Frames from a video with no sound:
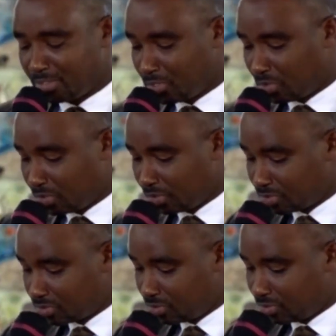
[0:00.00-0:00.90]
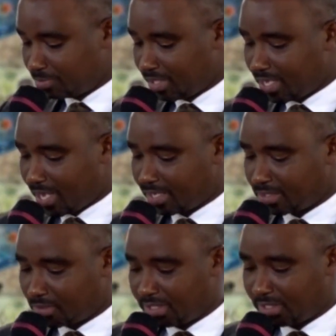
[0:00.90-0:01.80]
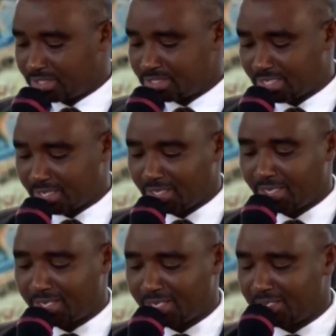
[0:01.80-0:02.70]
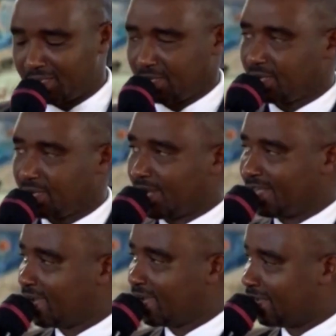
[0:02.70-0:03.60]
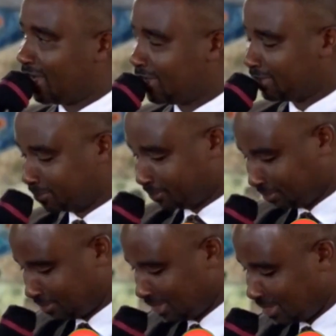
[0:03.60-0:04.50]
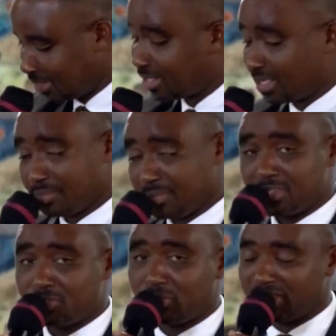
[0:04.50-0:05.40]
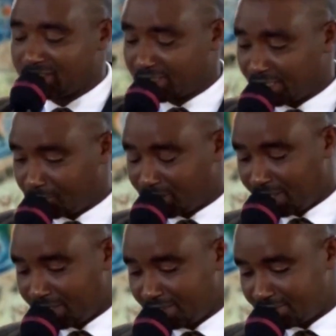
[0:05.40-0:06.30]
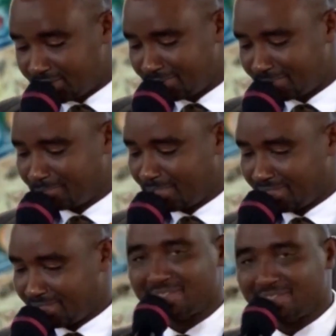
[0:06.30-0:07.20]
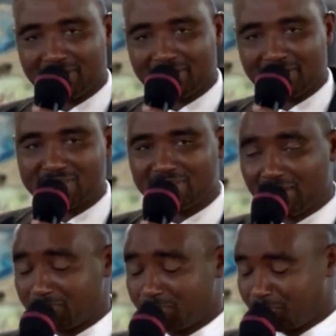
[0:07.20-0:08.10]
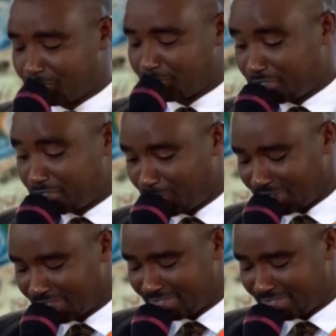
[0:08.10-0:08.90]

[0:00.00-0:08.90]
who you soon began calling each other Kanyanya. I'm yet to understand what that is, but that was their special bond.